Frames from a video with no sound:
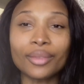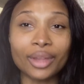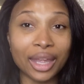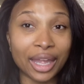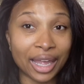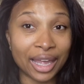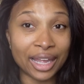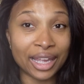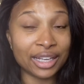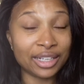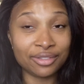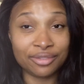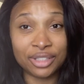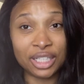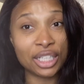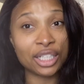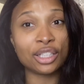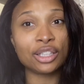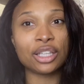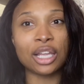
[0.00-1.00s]
I did
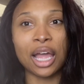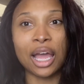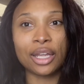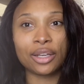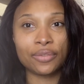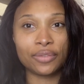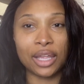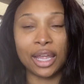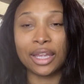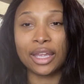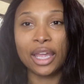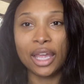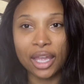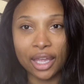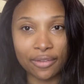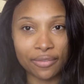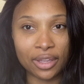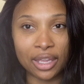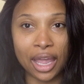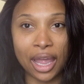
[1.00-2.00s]
a lot of like
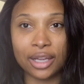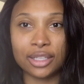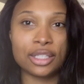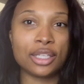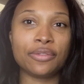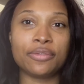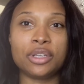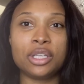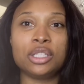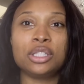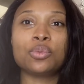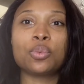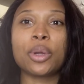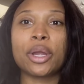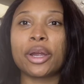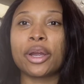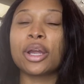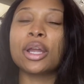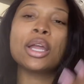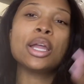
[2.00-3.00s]
heavy activities
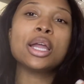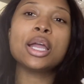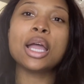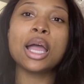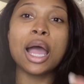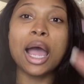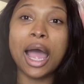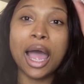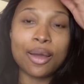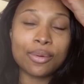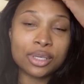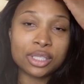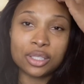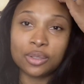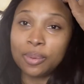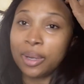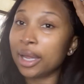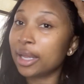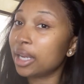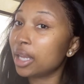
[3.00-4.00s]
where I was
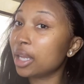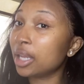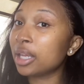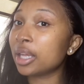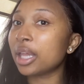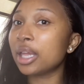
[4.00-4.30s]
sweating.